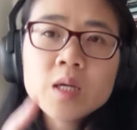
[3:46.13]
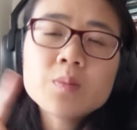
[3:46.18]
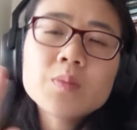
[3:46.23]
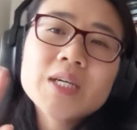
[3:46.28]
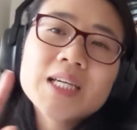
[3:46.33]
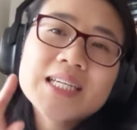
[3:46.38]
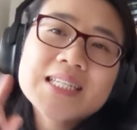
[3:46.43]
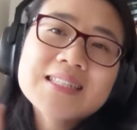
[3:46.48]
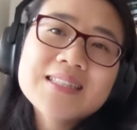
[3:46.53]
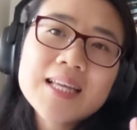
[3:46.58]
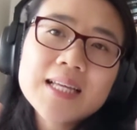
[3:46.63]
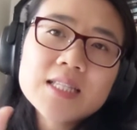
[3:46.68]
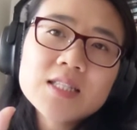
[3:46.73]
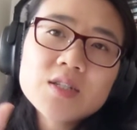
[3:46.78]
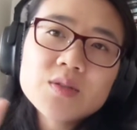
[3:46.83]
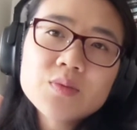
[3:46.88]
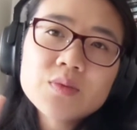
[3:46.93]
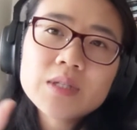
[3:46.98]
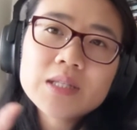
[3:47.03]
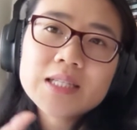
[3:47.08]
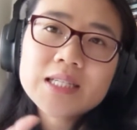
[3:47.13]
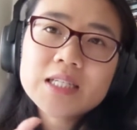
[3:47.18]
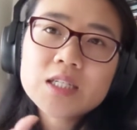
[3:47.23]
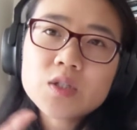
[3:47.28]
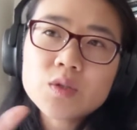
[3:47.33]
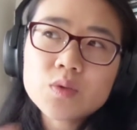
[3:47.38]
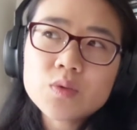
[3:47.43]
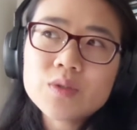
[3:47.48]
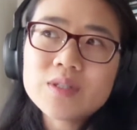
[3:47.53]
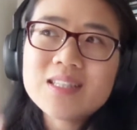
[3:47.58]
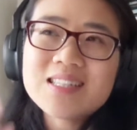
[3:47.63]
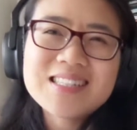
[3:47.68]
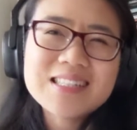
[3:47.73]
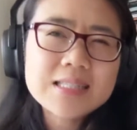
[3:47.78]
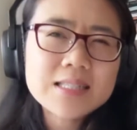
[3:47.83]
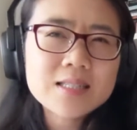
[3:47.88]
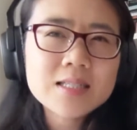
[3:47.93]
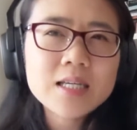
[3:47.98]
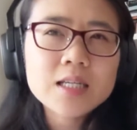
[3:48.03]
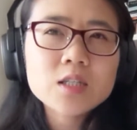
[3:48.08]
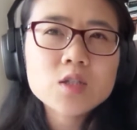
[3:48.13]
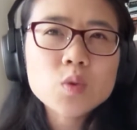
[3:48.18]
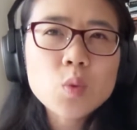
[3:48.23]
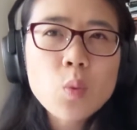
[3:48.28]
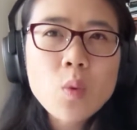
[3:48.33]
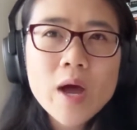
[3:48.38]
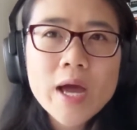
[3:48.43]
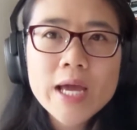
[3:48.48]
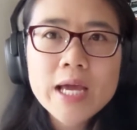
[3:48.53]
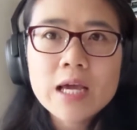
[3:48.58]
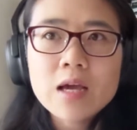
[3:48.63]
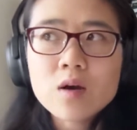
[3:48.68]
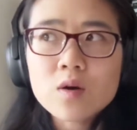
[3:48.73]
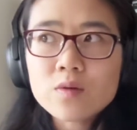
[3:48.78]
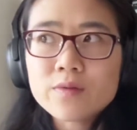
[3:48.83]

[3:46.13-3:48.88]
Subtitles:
Because that's a really good, succinct way